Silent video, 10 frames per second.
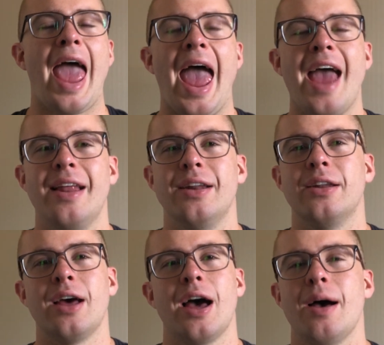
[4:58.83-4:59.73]
and
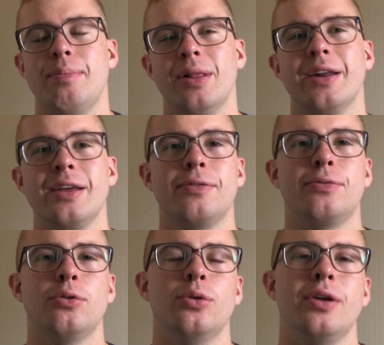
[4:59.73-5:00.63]
ability
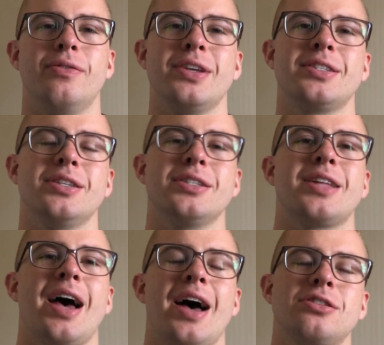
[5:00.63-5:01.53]
for investors
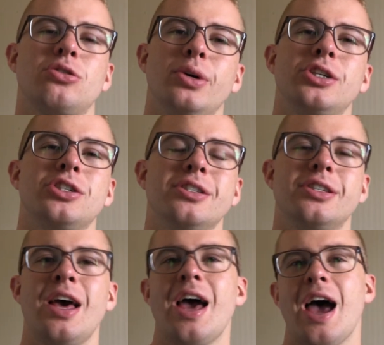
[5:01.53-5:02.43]
to ask questions
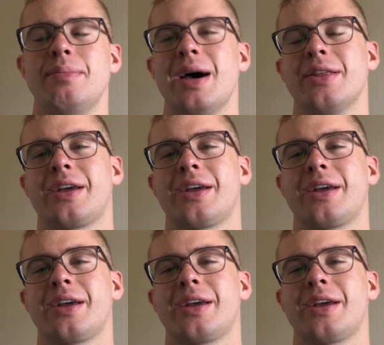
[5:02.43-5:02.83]
about the